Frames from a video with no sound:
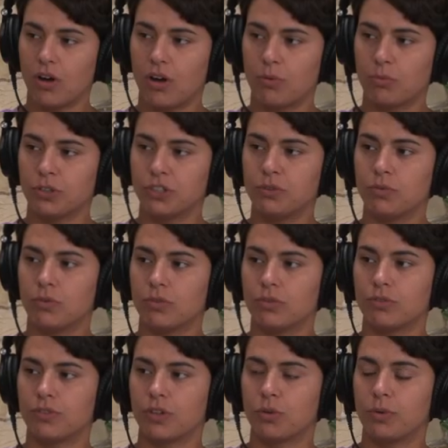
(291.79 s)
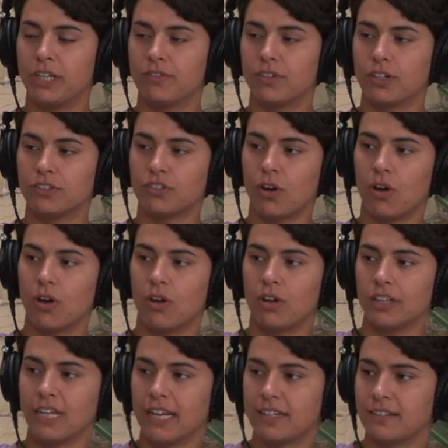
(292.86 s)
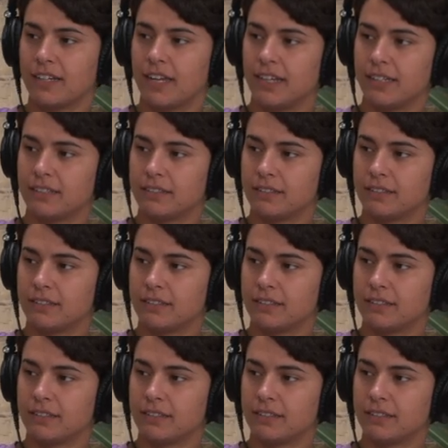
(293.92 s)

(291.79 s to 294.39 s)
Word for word: all were you the Queen of Hearts all last night?